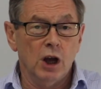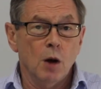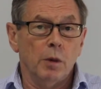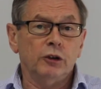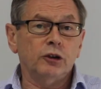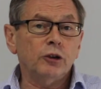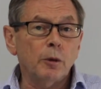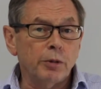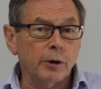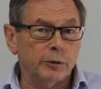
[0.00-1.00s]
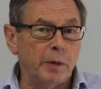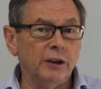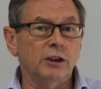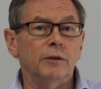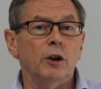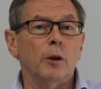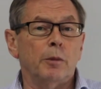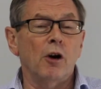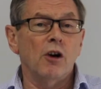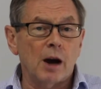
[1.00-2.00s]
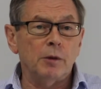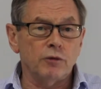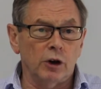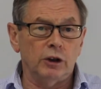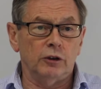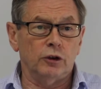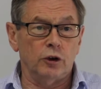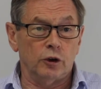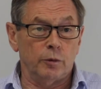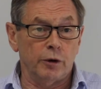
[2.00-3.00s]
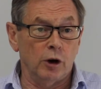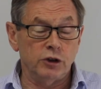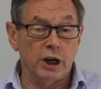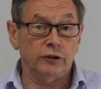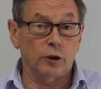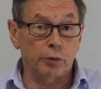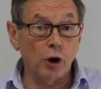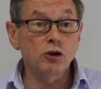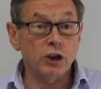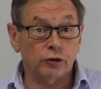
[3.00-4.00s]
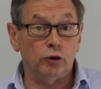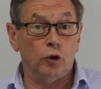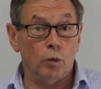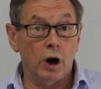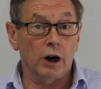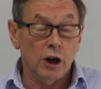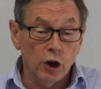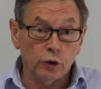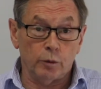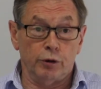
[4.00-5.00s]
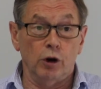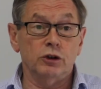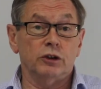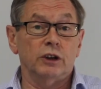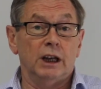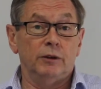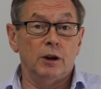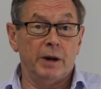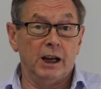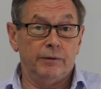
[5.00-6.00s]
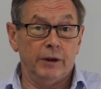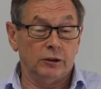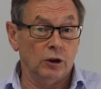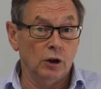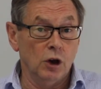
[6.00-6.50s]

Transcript: But it's just the perspective that the program is running a series of projects. The projects do the work, the projects deliver the benefit.